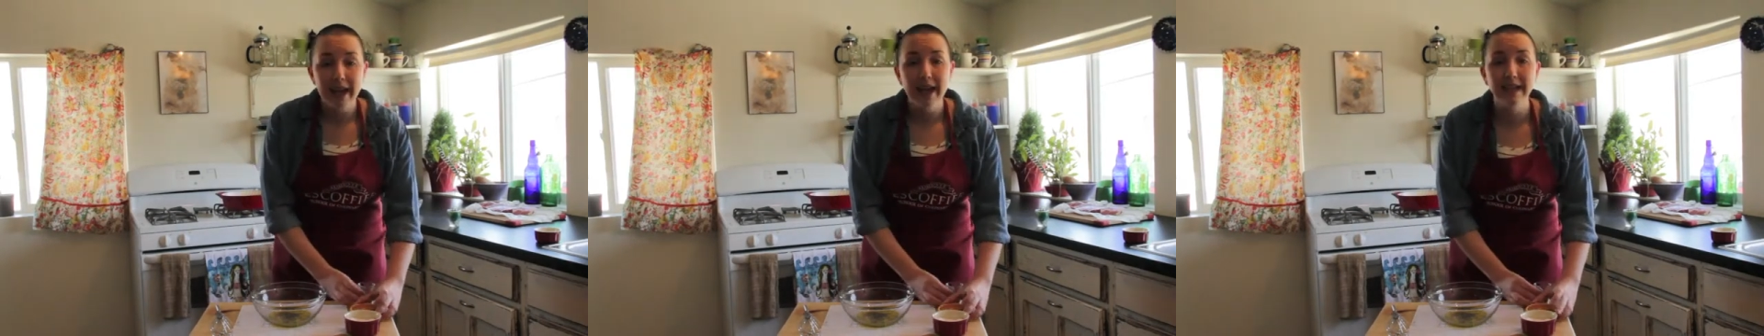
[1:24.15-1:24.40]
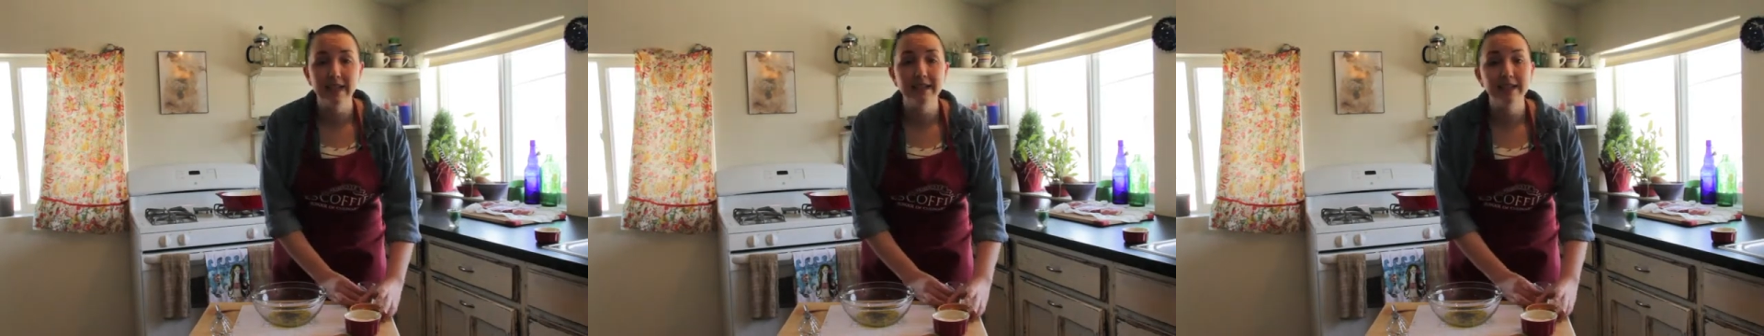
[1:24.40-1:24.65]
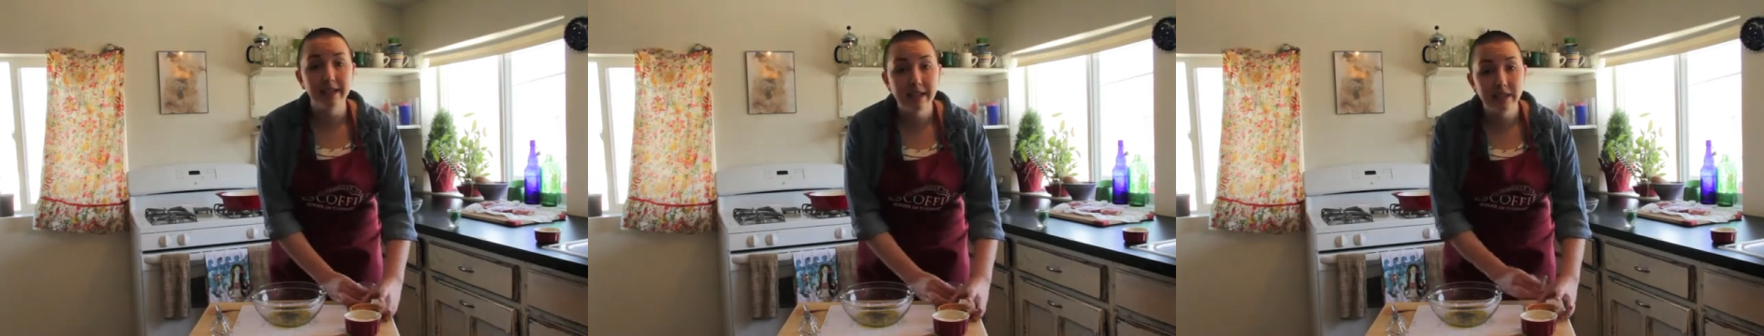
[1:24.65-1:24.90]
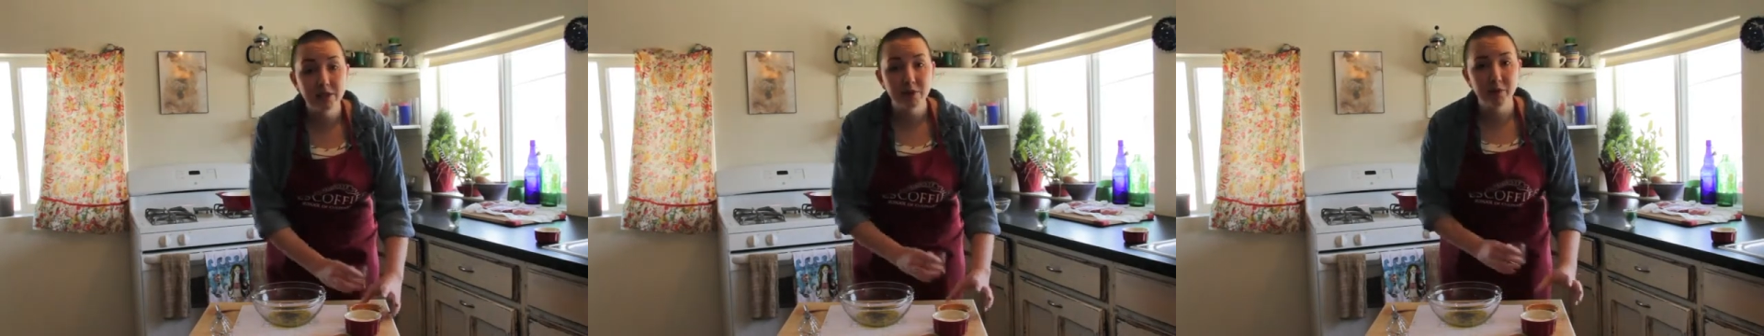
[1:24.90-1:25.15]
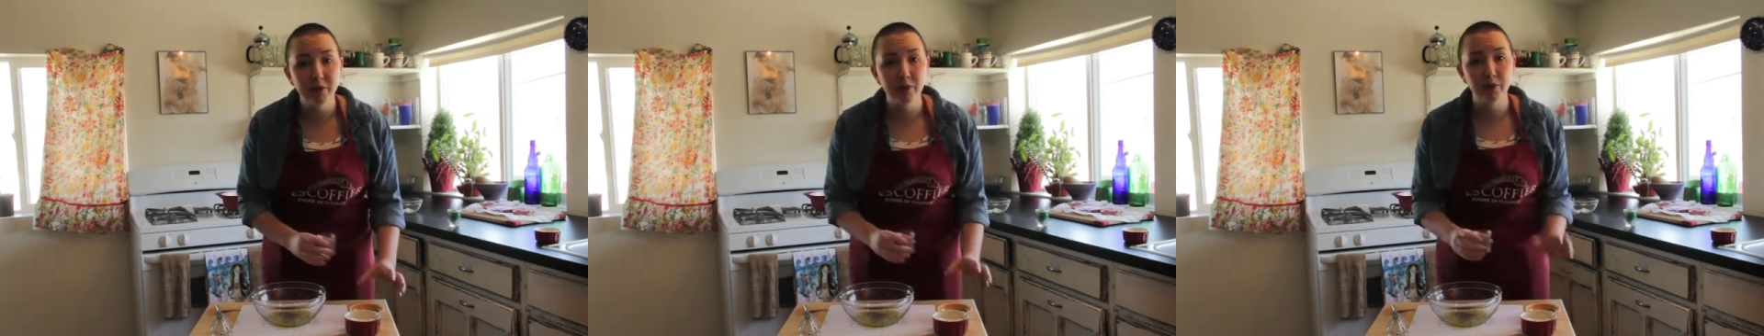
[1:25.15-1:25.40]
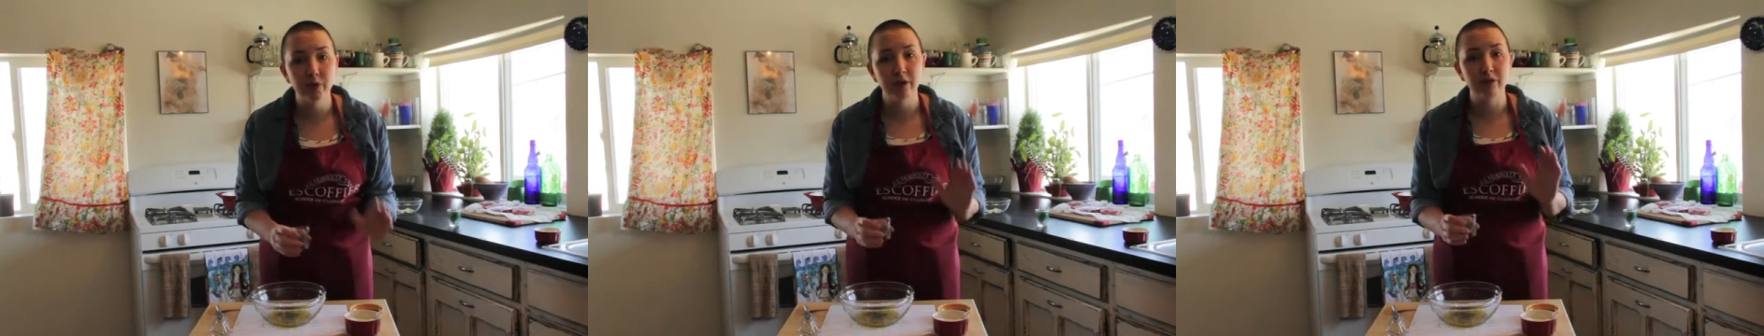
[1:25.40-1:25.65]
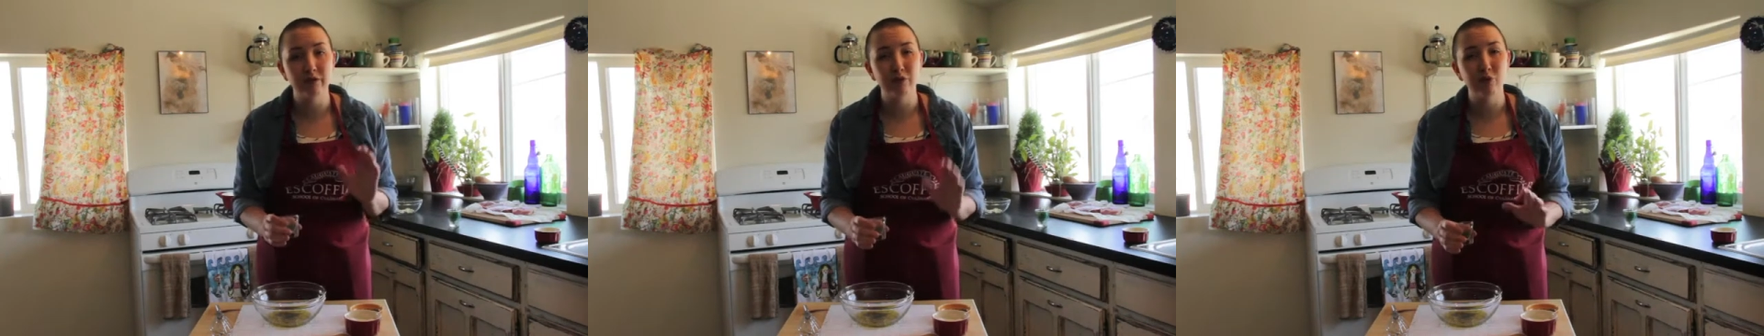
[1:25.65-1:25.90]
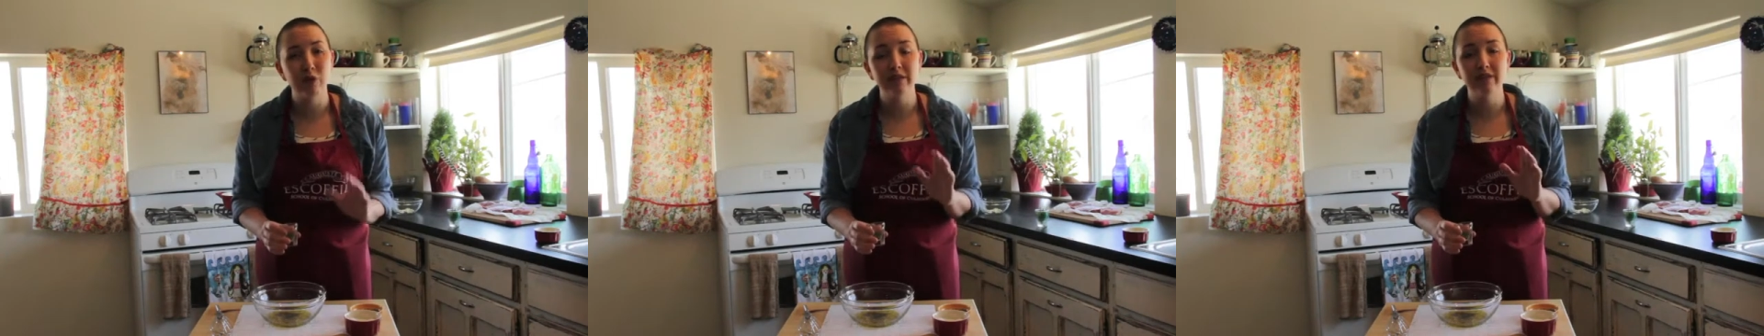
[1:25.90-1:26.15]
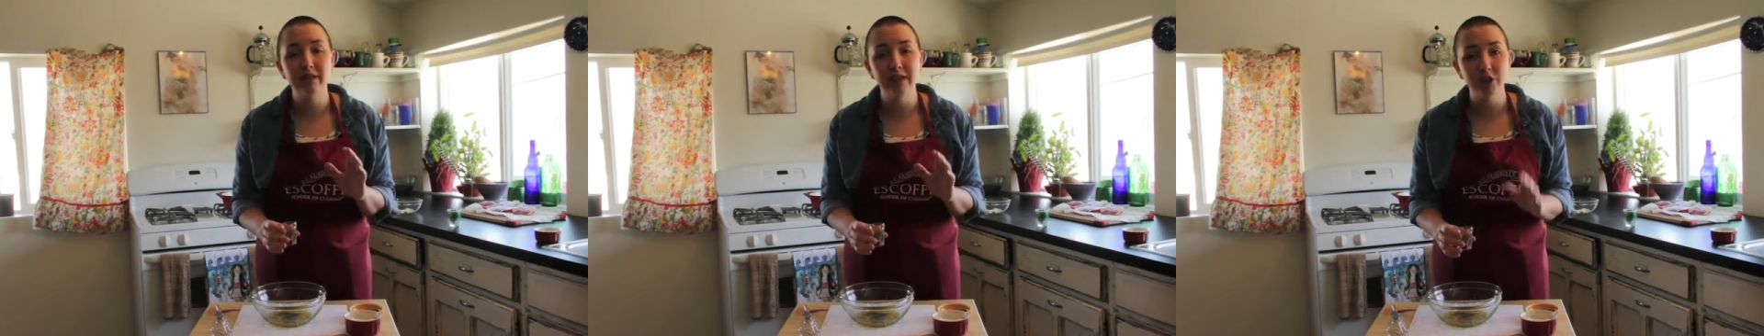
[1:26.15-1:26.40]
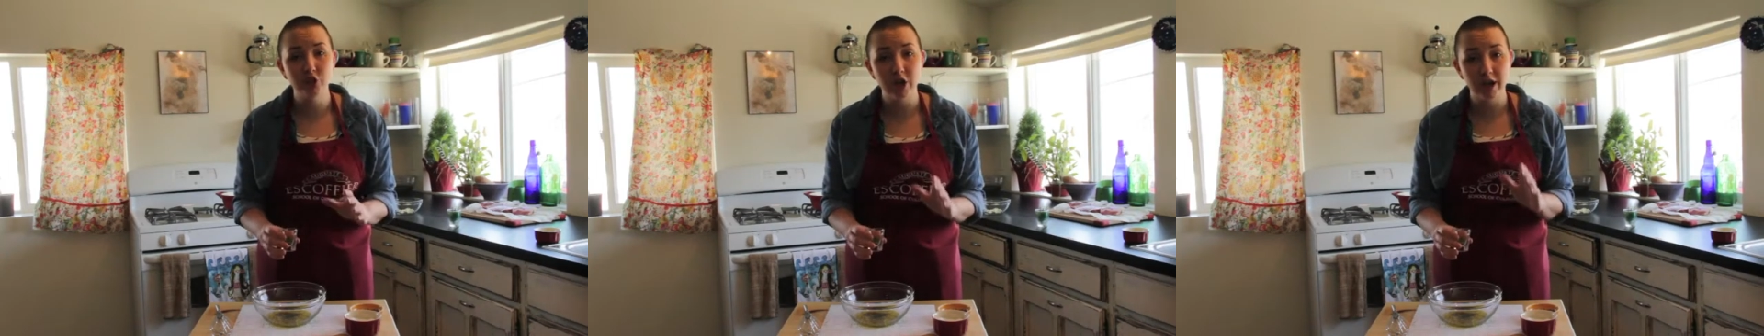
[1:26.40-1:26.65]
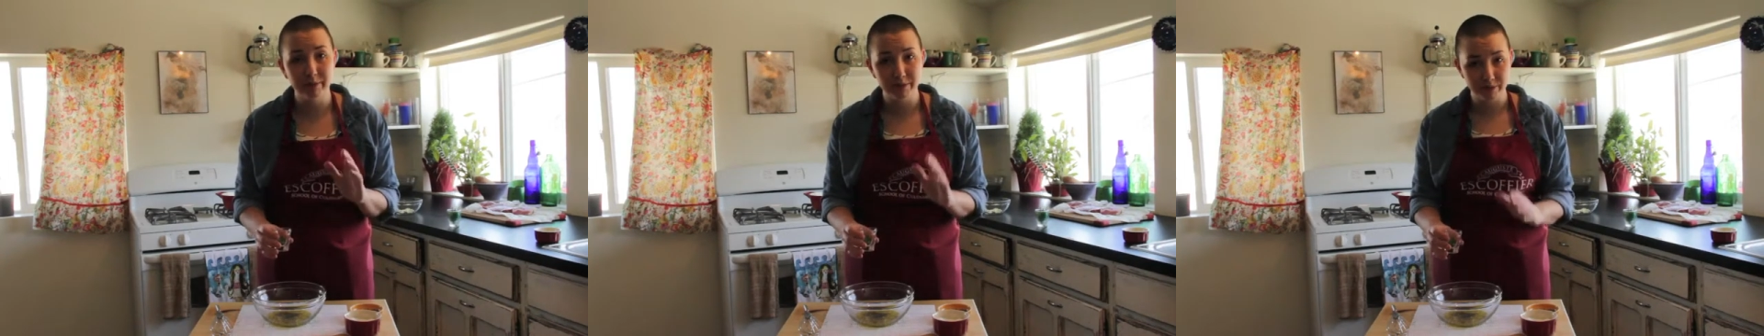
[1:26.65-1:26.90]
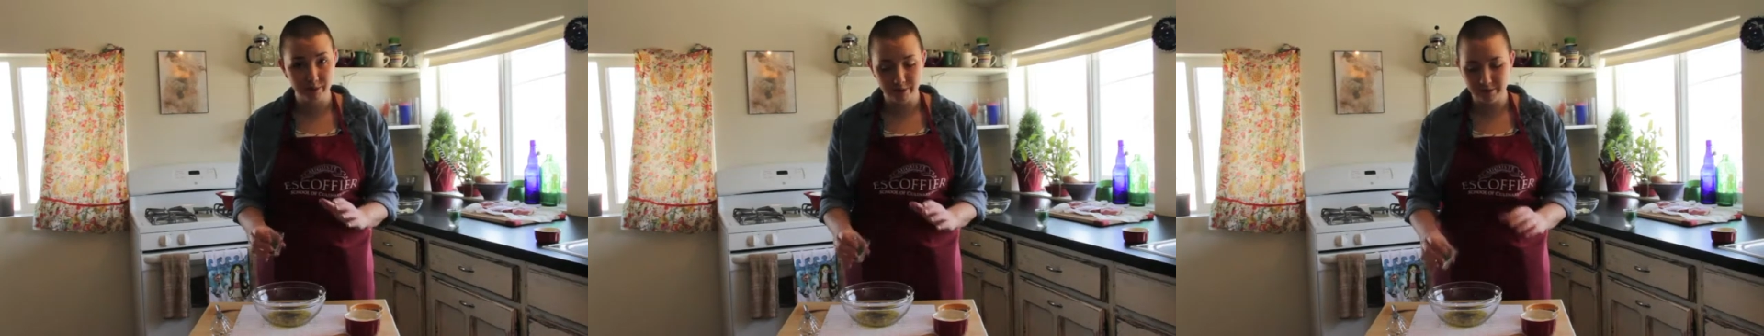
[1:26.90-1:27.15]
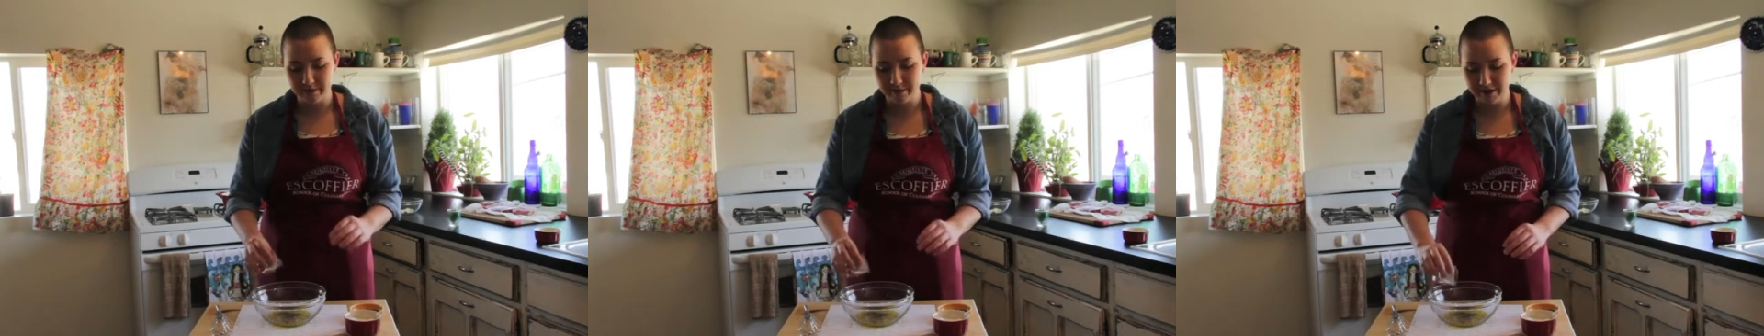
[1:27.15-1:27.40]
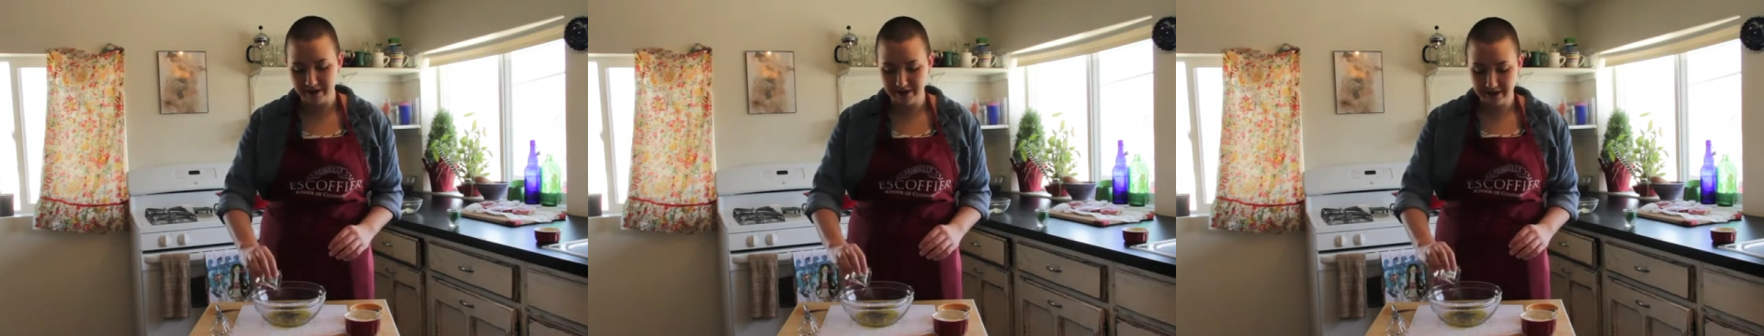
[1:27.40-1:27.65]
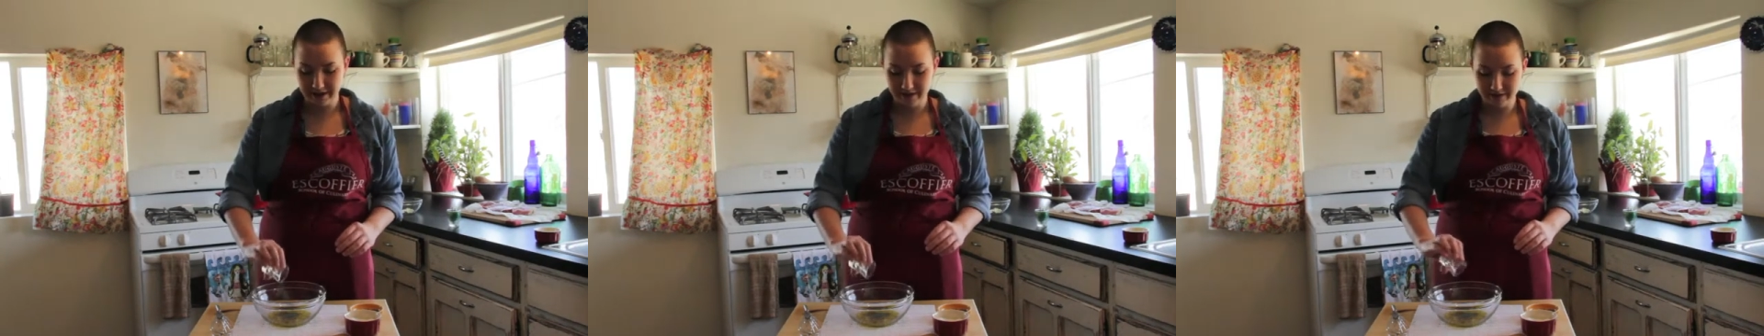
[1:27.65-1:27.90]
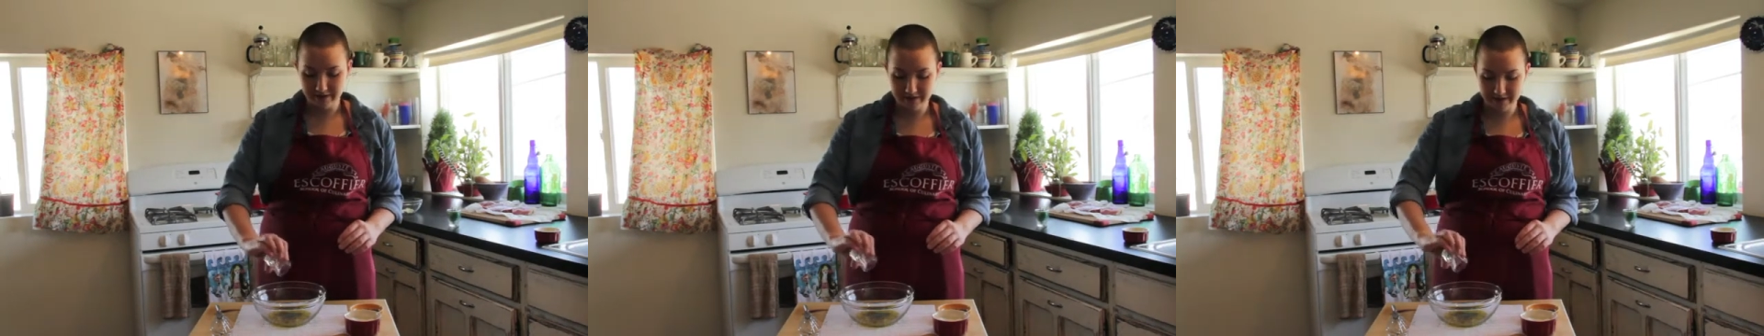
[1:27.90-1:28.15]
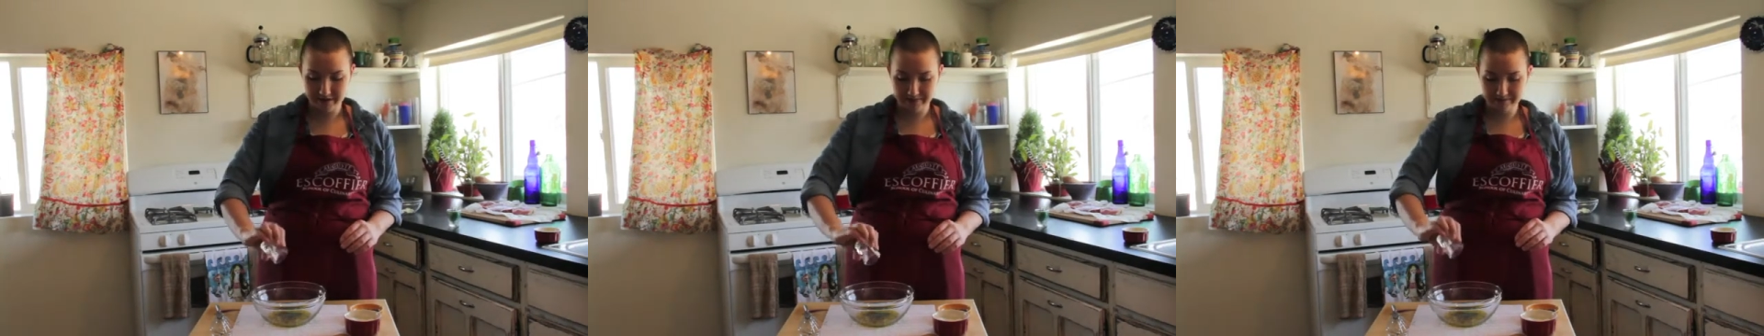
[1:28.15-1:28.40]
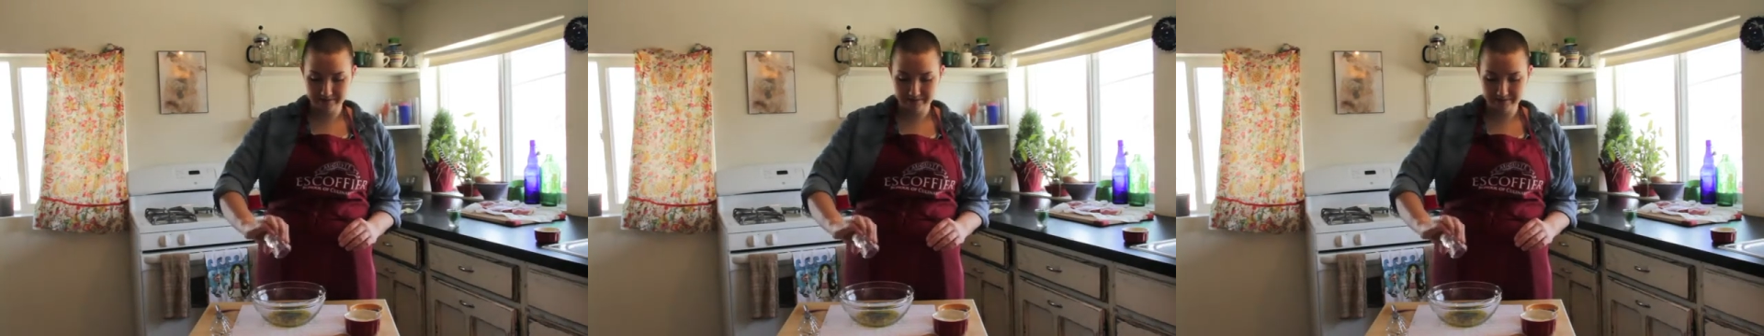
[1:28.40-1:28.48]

And 1 teaspoon of roughly chopped rosemary leaves.